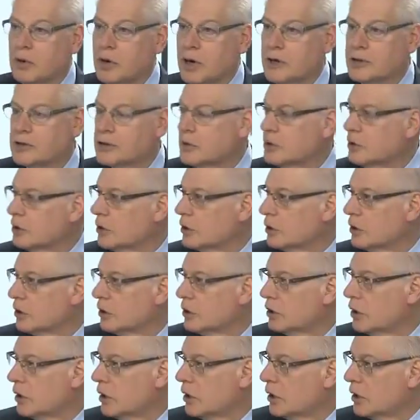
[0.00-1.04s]

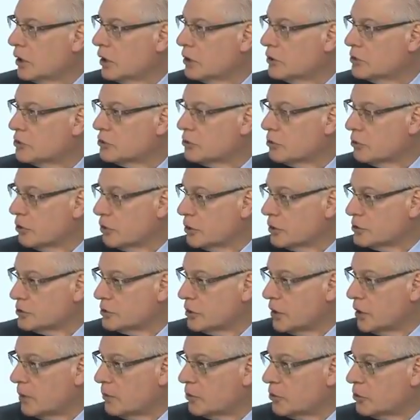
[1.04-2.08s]
Presently, an insurer
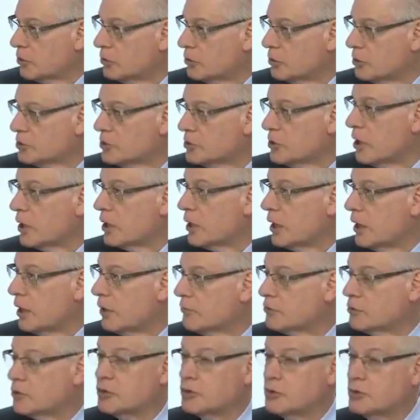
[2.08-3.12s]
examiner does not
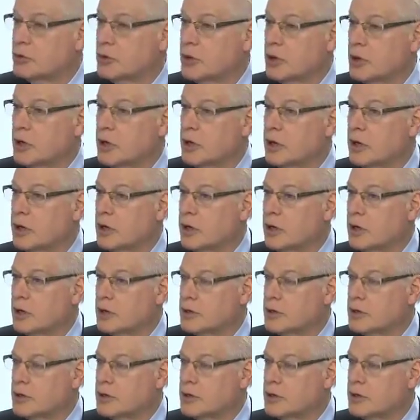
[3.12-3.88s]
have to